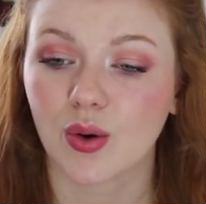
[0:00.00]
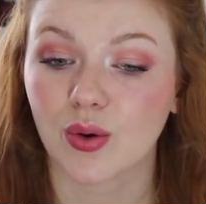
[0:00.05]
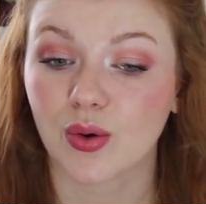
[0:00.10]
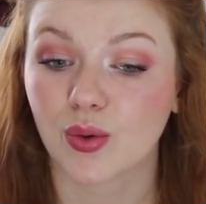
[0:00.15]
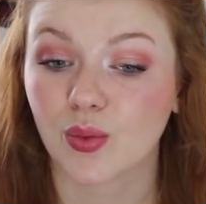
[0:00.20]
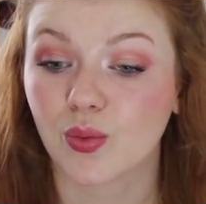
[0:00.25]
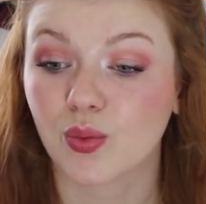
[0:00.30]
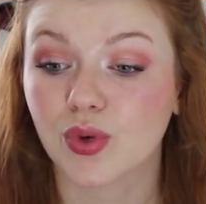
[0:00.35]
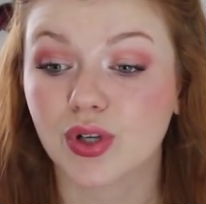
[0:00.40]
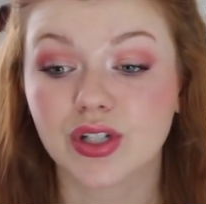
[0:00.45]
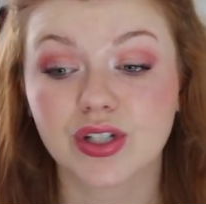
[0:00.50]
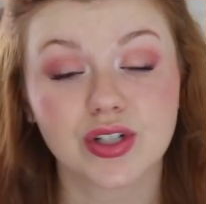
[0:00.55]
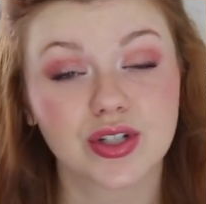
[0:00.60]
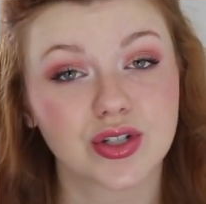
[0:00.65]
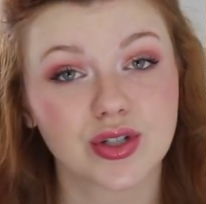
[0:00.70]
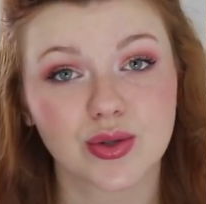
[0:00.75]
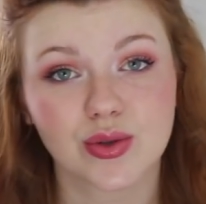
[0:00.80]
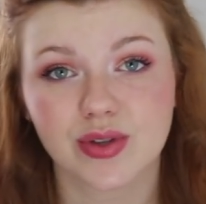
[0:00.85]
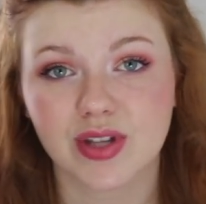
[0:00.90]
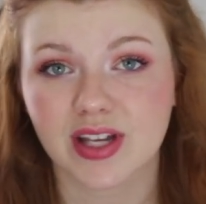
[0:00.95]
or
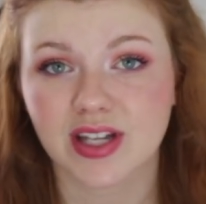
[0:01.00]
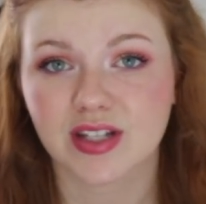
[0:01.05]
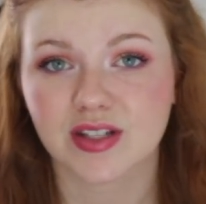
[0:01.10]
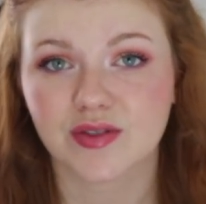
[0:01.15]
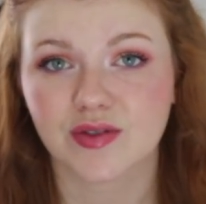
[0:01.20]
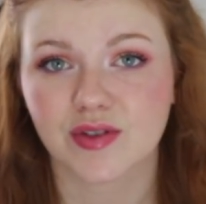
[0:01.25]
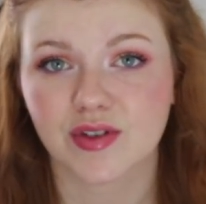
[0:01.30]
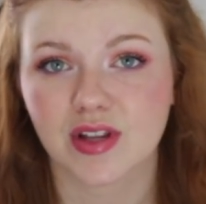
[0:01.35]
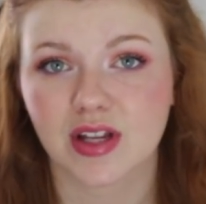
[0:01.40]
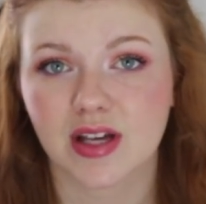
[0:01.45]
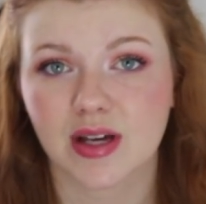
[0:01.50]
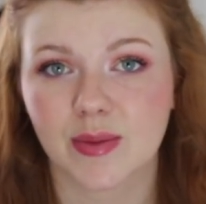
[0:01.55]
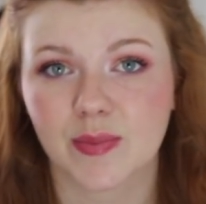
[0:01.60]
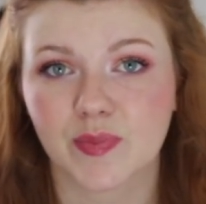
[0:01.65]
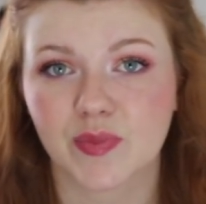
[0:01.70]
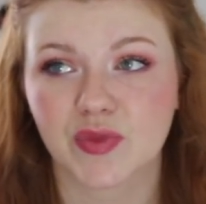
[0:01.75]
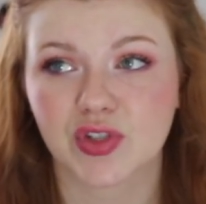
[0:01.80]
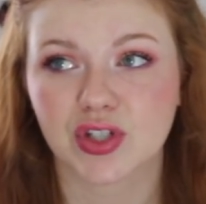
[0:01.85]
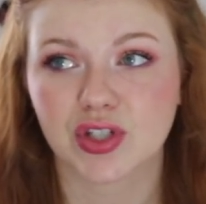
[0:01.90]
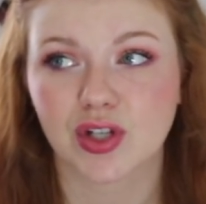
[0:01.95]
would do things for them,